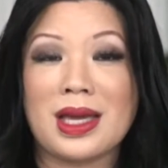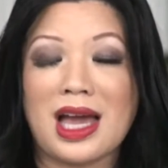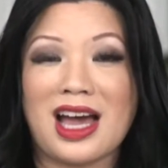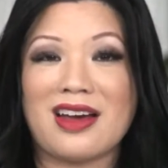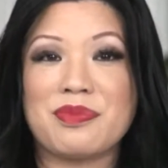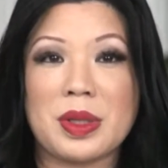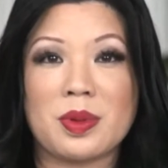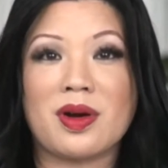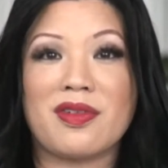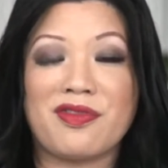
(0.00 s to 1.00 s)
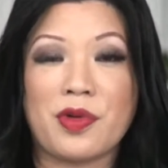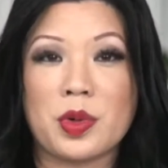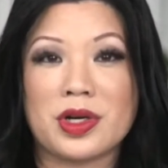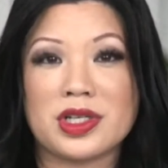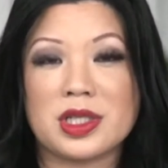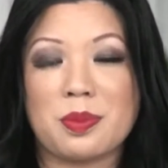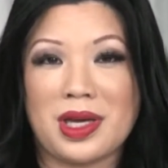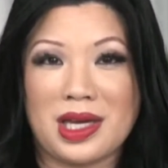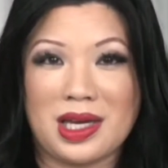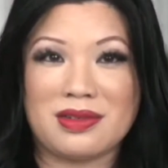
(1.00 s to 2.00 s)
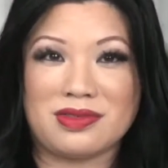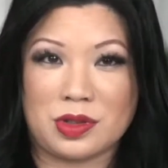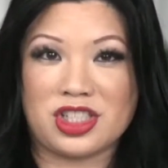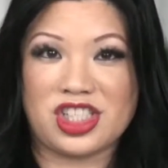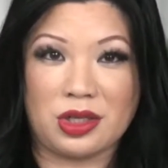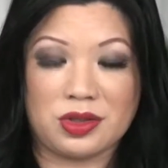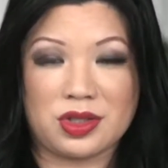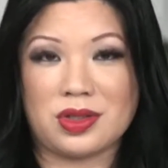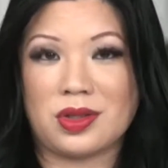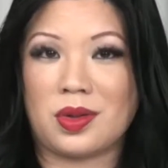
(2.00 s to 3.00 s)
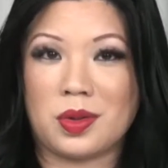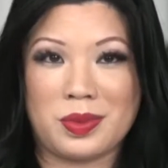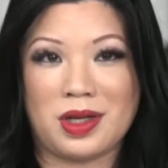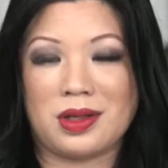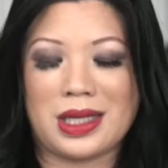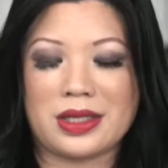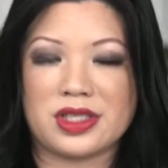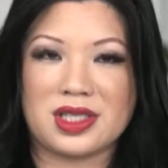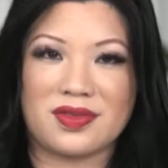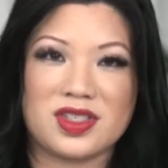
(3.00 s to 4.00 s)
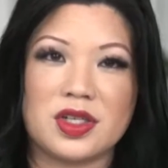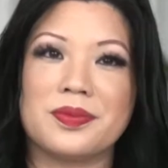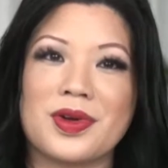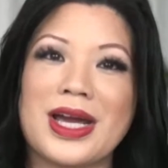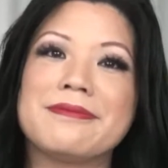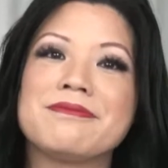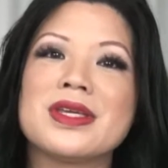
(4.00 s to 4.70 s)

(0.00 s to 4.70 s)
have people afford to pay for shelter and a home and all that good stuff too, right?